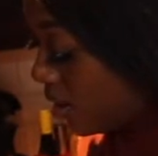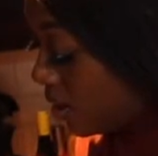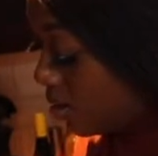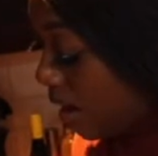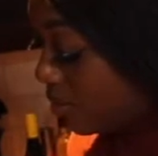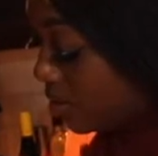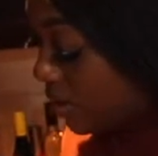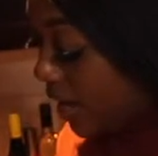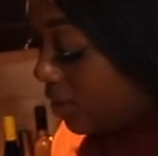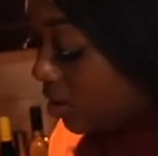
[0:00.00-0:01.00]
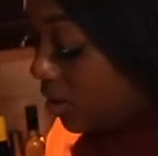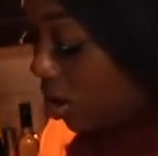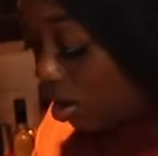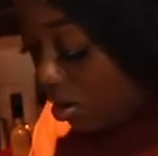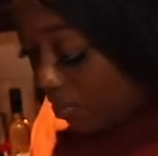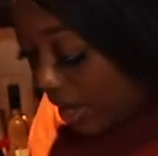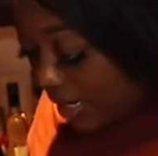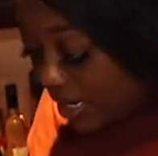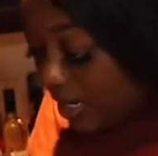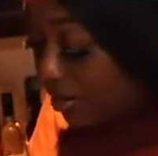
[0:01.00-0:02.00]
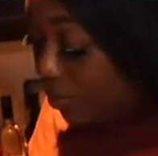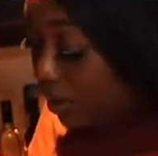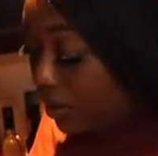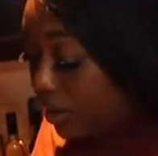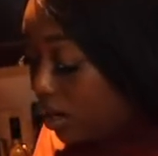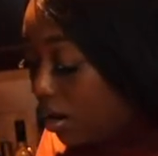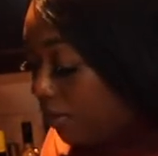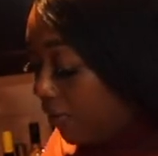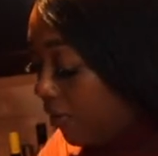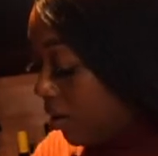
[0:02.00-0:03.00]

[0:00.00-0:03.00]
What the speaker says: So I'm just going to actually turn my heat completely off